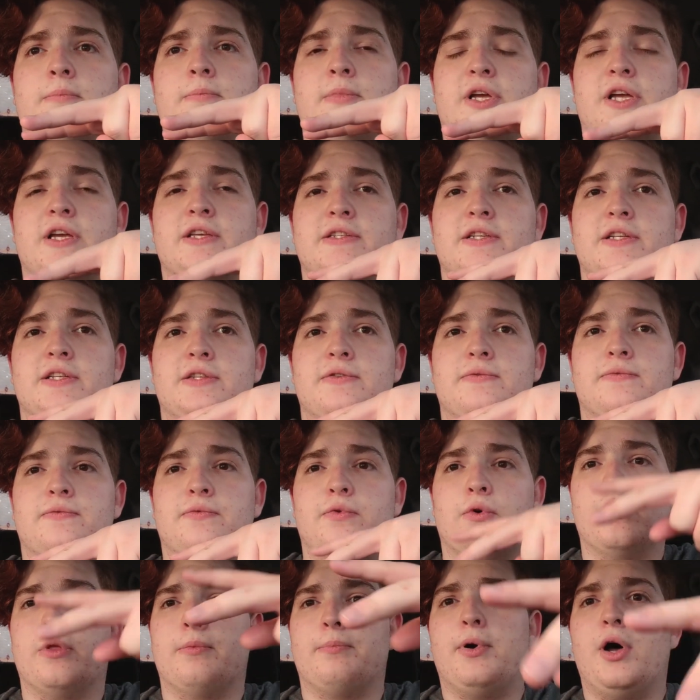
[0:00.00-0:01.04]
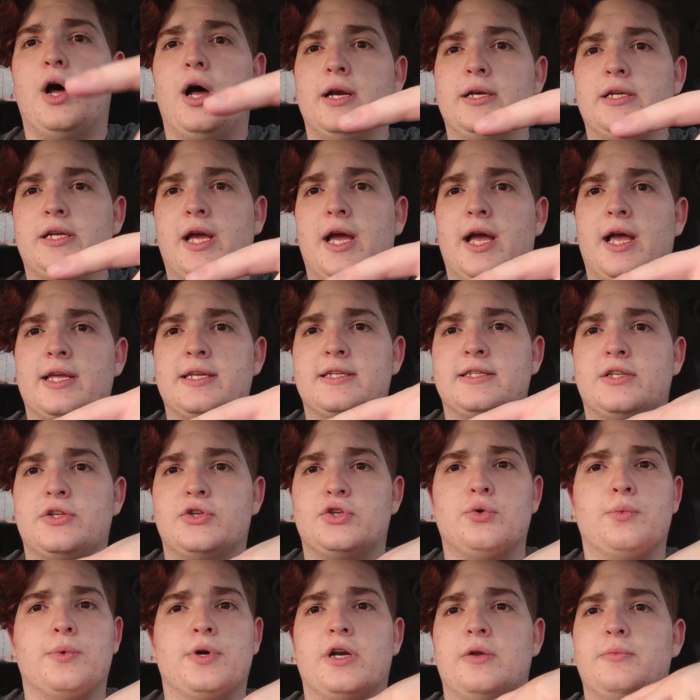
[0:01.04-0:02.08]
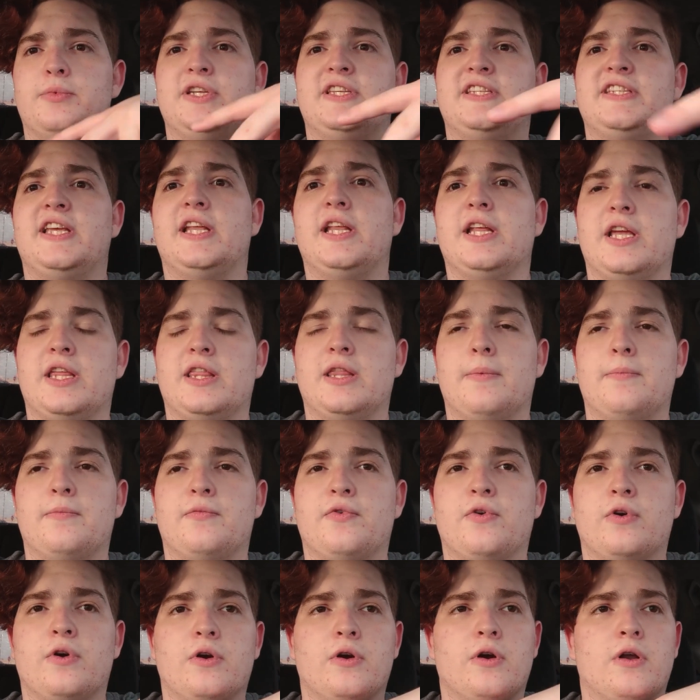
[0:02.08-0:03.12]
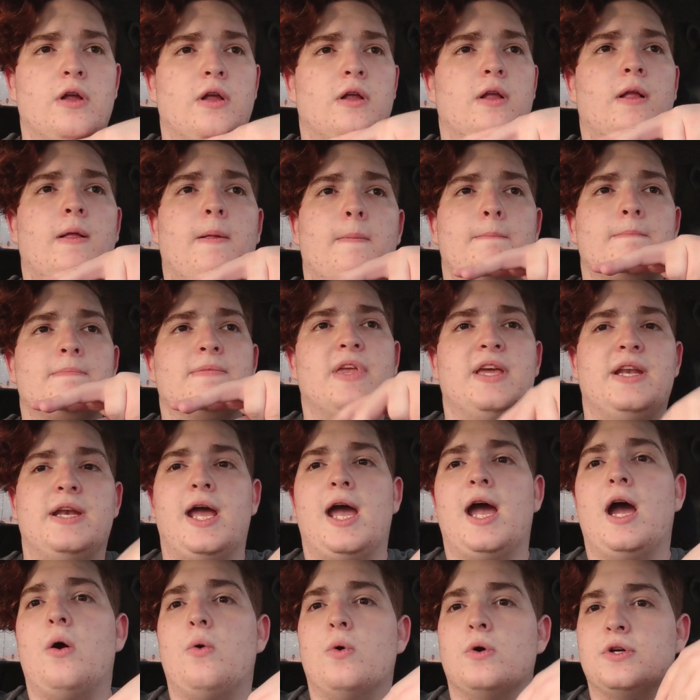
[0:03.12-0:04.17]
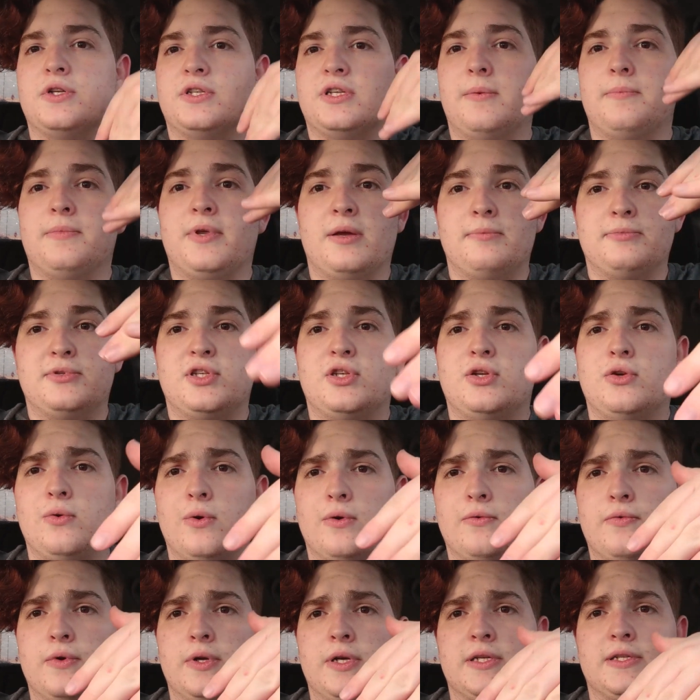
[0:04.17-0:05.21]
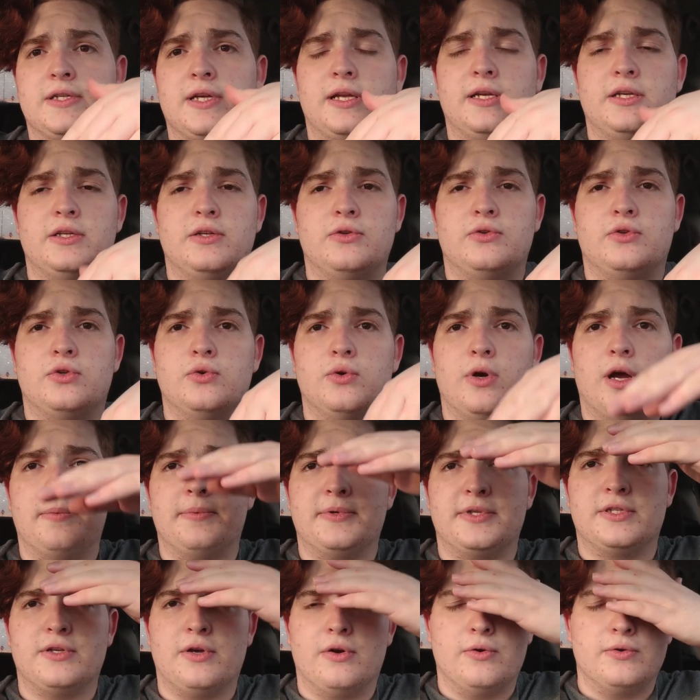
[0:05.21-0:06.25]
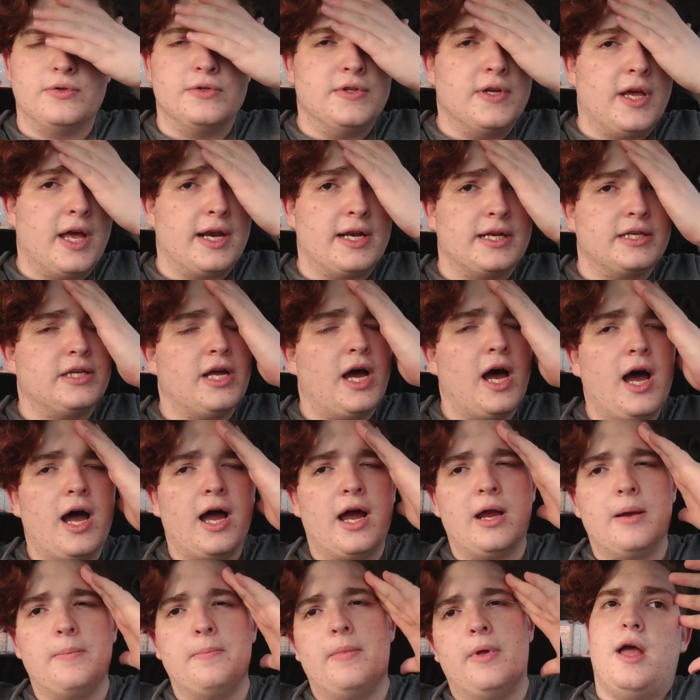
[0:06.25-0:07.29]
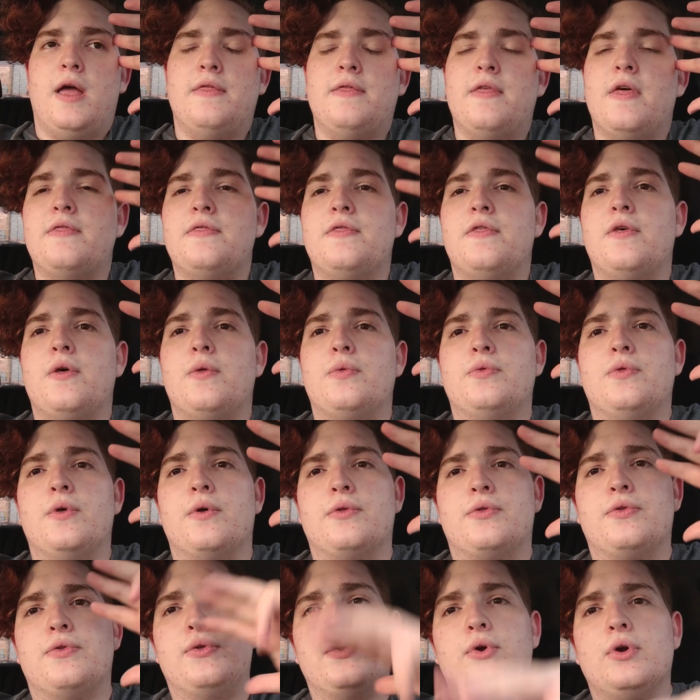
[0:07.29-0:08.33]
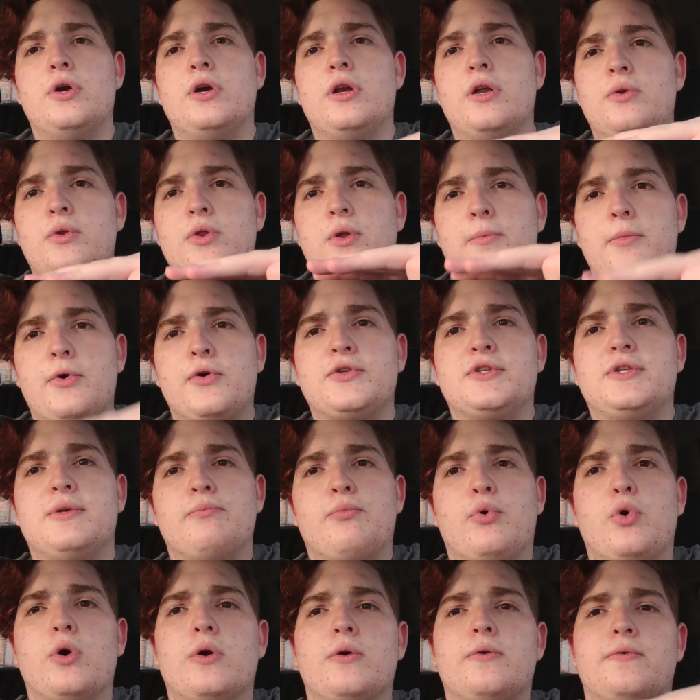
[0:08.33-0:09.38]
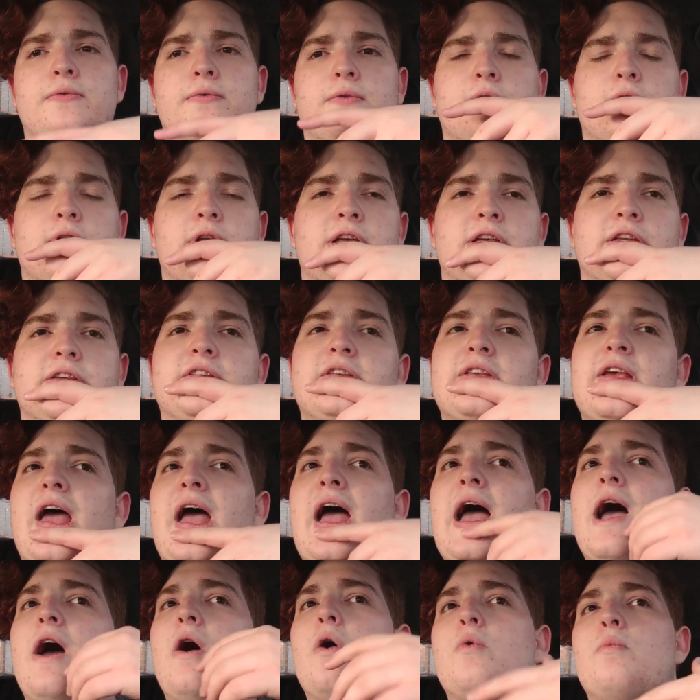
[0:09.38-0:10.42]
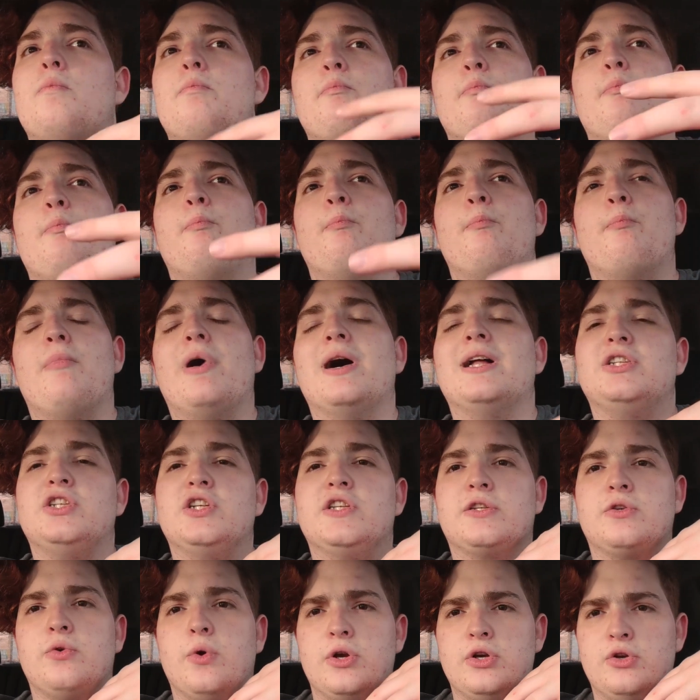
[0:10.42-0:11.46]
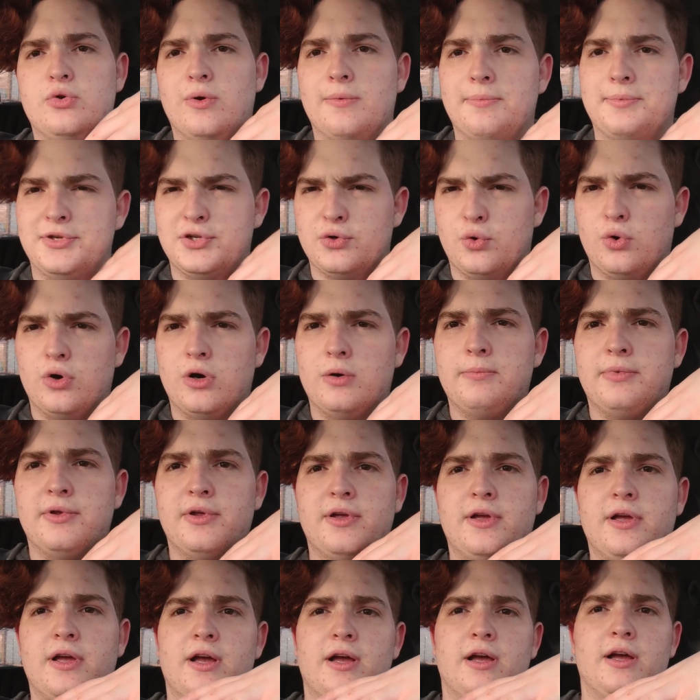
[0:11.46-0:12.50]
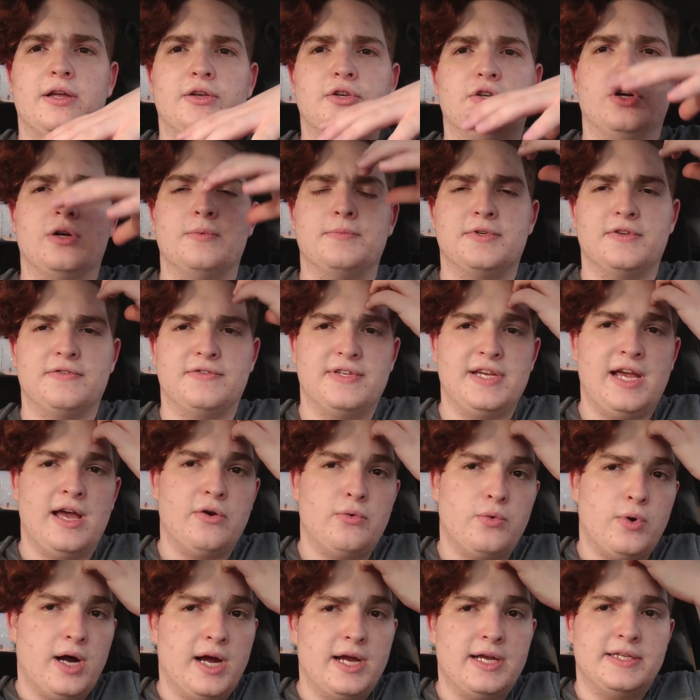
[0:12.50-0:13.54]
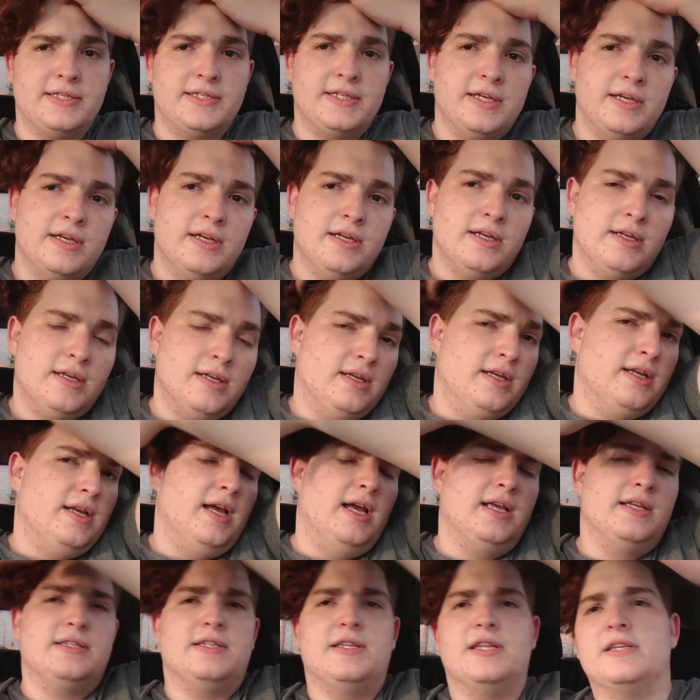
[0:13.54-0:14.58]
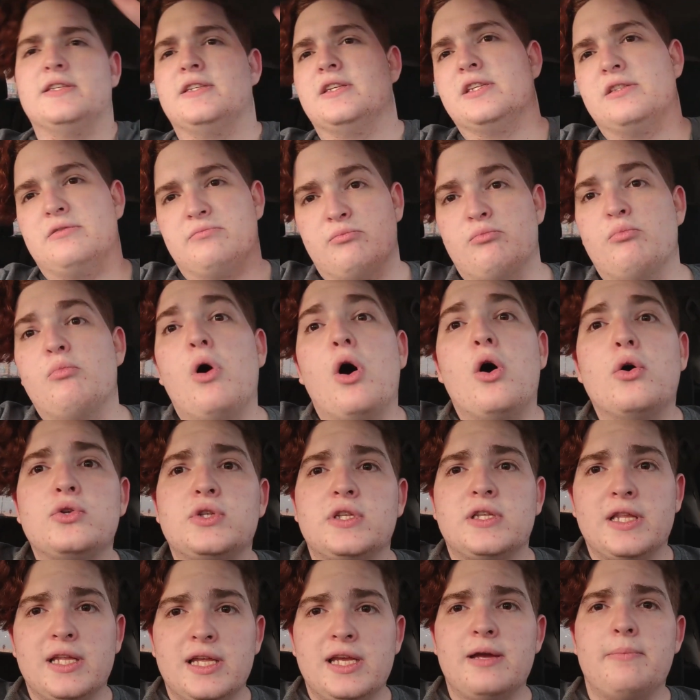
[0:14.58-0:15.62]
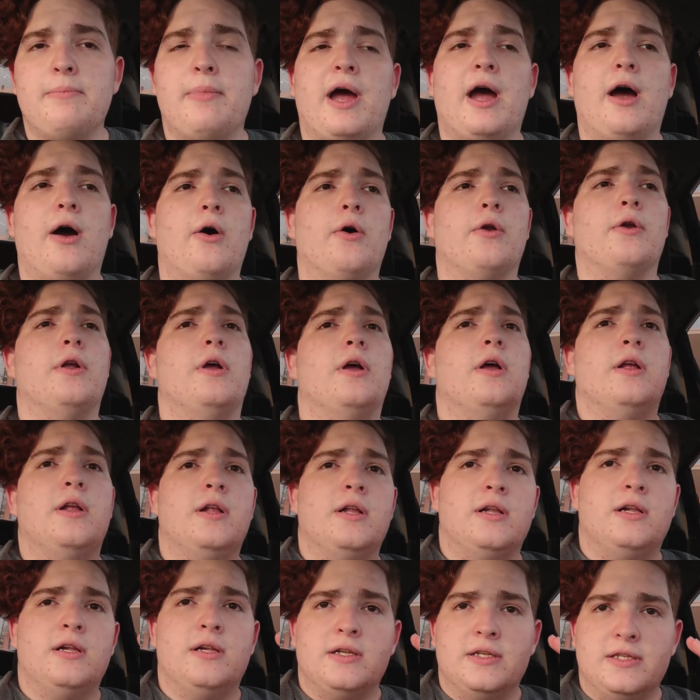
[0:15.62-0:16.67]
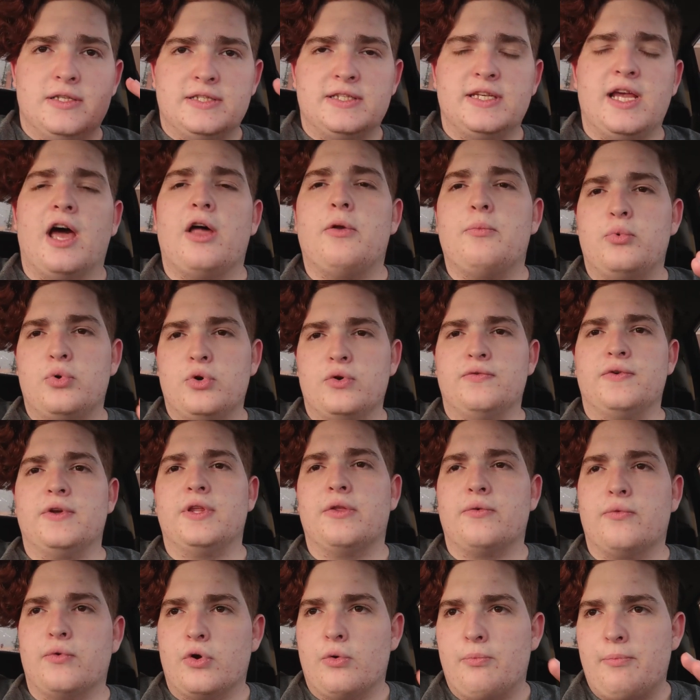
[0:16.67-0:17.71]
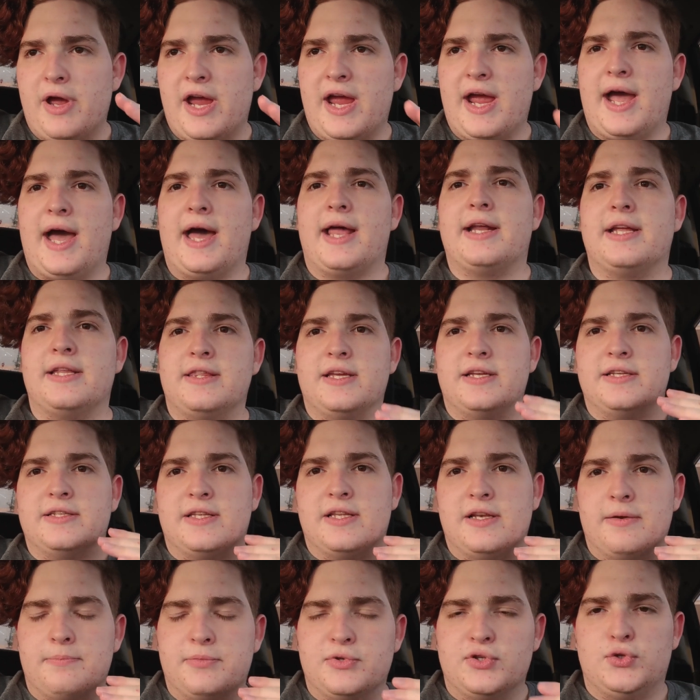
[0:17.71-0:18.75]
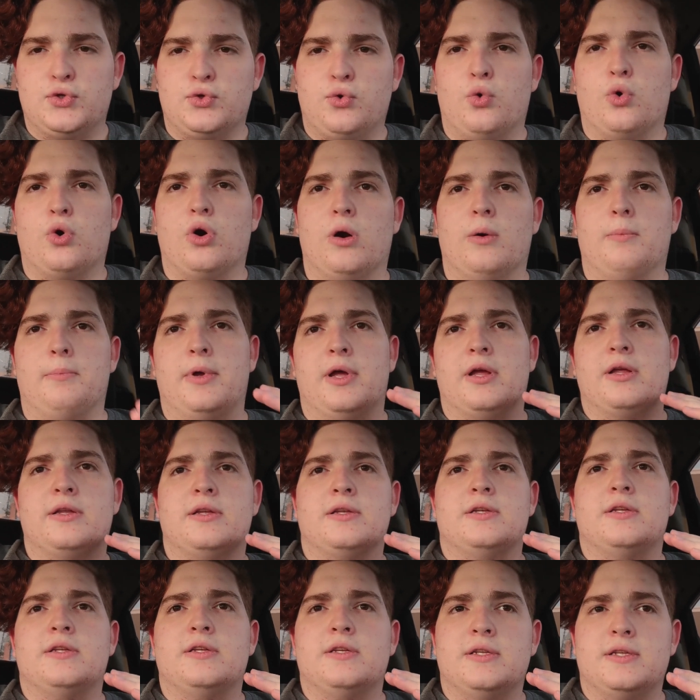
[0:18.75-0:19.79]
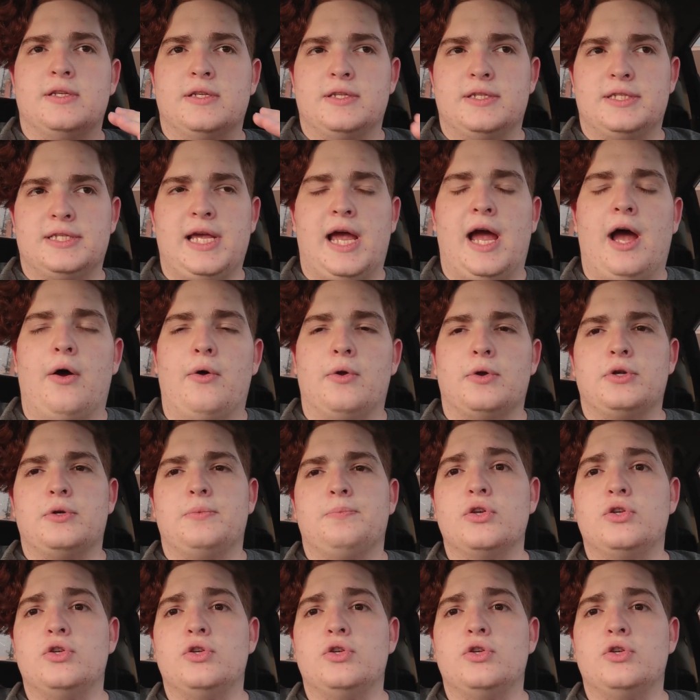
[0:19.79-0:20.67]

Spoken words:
because it's for the podcast, so we're going to be sitting in them for an hour, sometimes two if we decide to do 2 episodes at a time. And then the third and the most important is how much it's going to absorb in terms of sound-wise, as this is mostly about soundproofing the room by adding things that absorb sound.